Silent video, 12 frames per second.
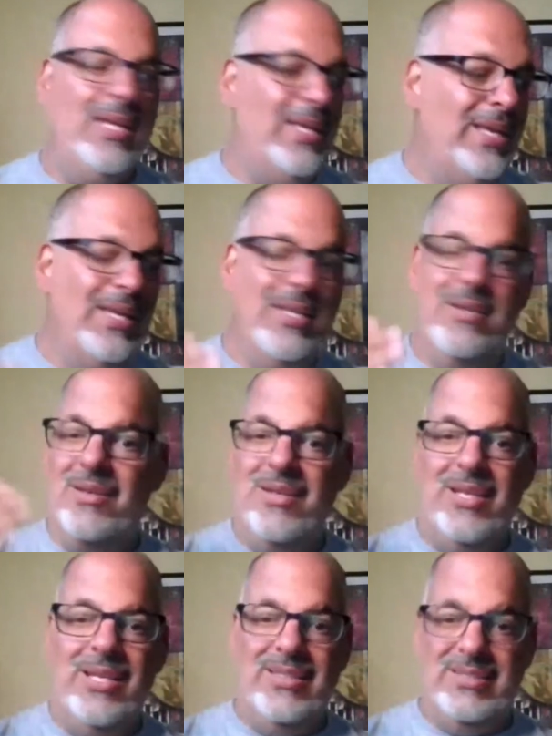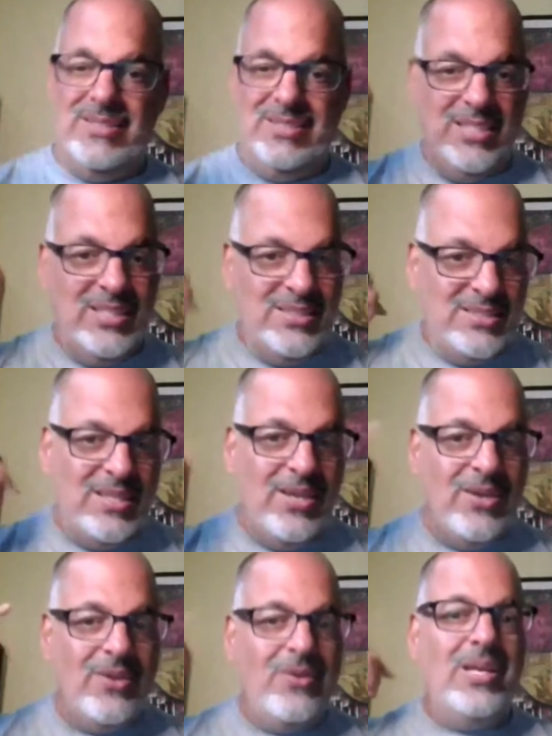and it sits
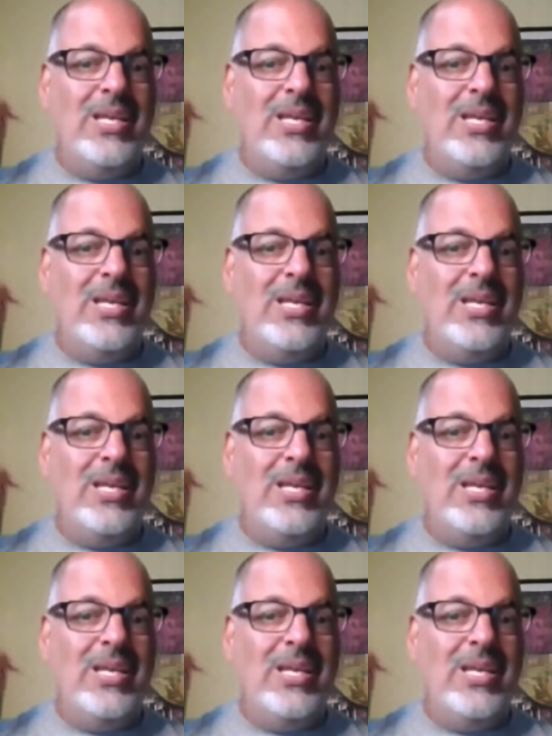there